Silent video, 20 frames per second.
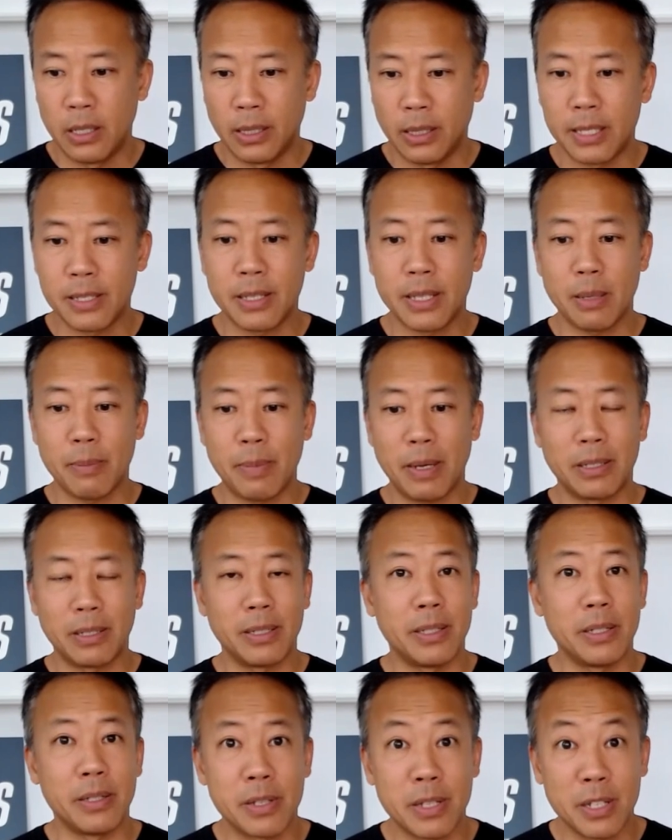let's think about a
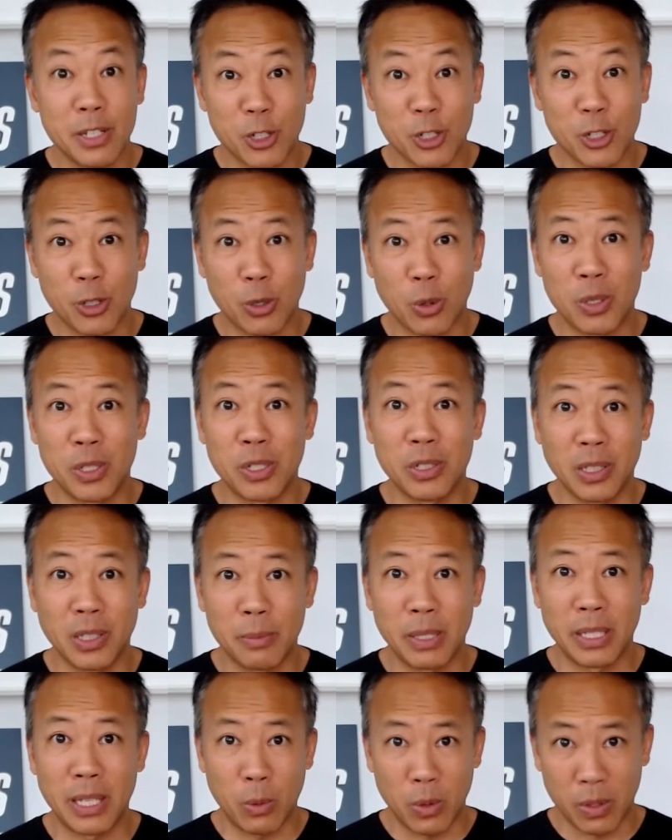decision or a
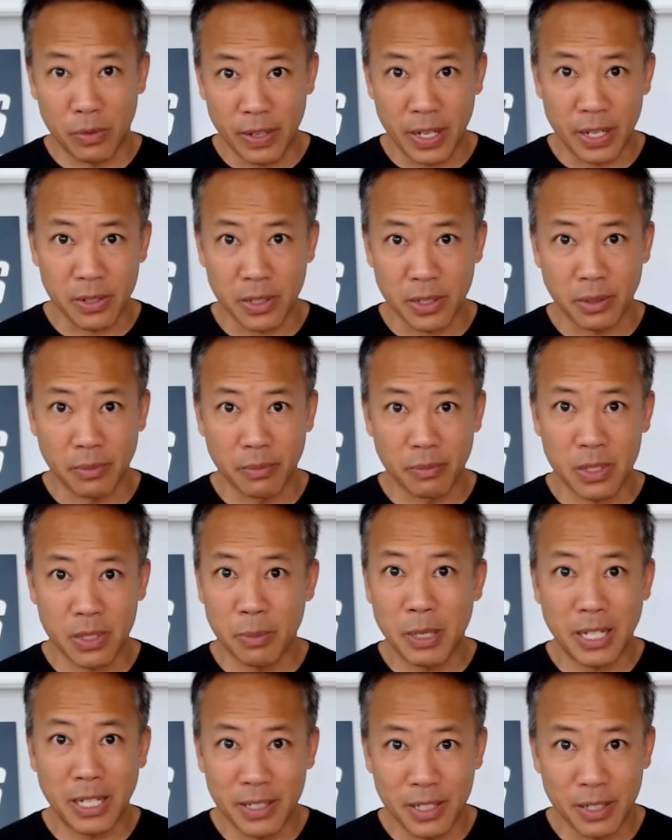dilemma that we're facing some
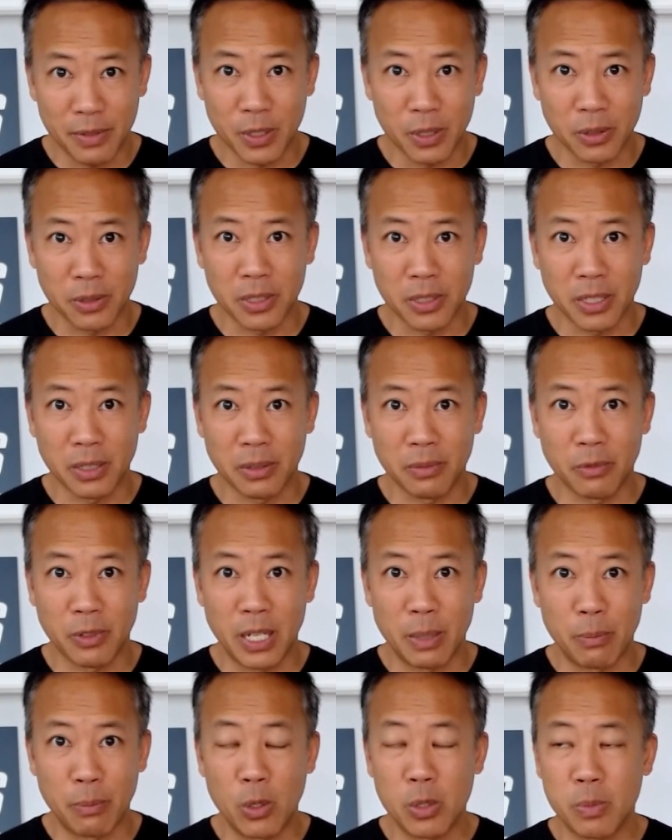kind of difficulty
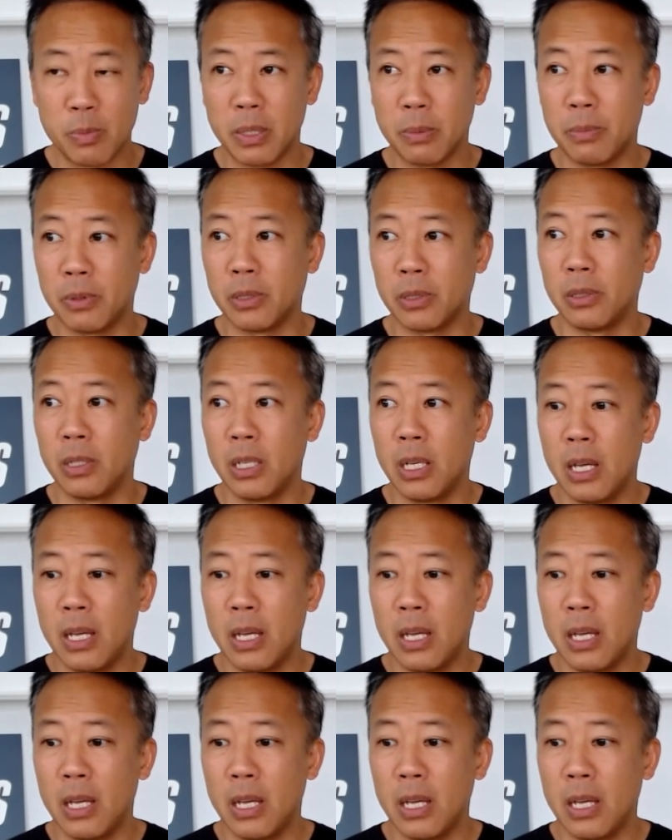right most people